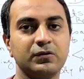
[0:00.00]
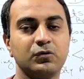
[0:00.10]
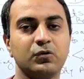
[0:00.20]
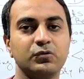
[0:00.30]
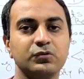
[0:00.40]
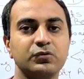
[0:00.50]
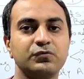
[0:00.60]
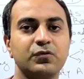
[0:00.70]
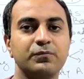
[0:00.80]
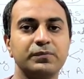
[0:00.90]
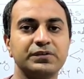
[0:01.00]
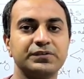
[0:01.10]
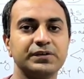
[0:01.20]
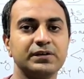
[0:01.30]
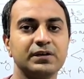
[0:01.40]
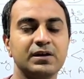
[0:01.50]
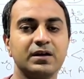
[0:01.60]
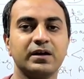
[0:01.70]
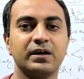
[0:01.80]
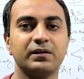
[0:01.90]
non-uniform mixing,
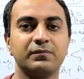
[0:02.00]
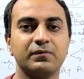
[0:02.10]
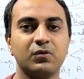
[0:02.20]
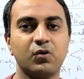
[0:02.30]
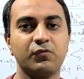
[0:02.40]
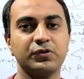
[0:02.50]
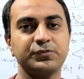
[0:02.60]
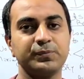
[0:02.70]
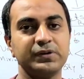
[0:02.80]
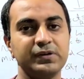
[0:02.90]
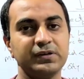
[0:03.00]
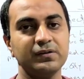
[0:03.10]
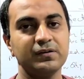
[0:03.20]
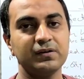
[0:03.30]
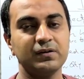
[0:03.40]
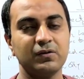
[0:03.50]
overspeeding,